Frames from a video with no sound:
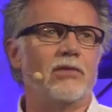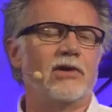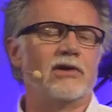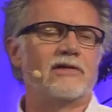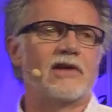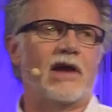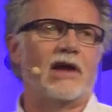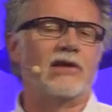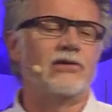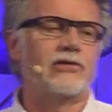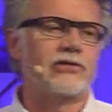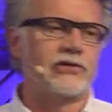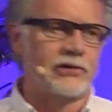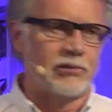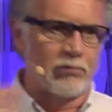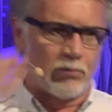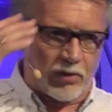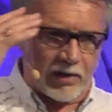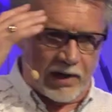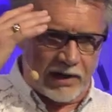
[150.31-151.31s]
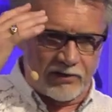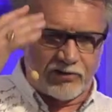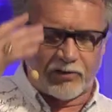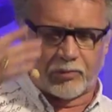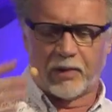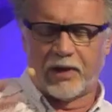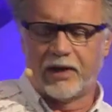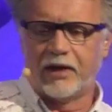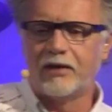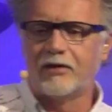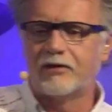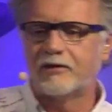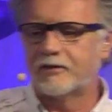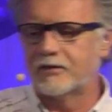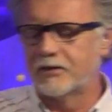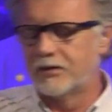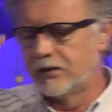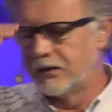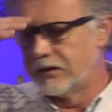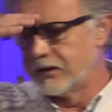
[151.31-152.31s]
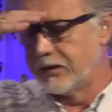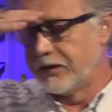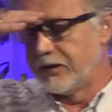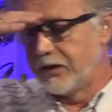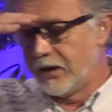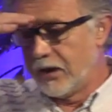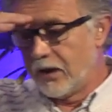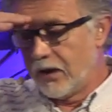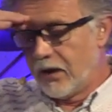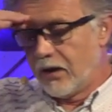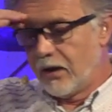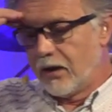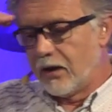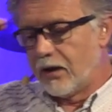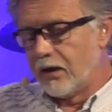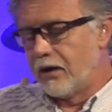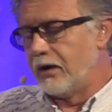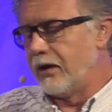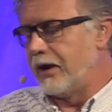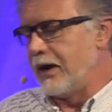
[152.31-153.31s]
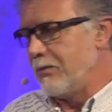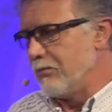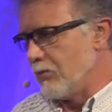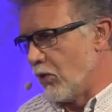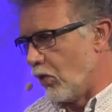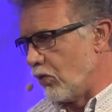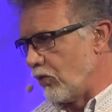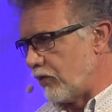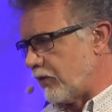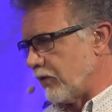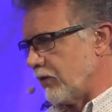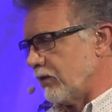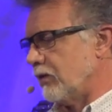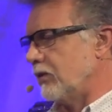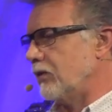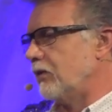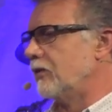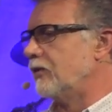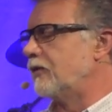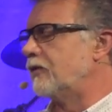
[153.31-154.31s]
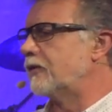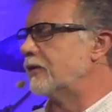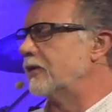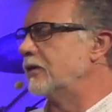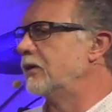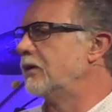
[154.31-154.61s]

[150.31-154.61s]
attention, brain space, uh, emotions,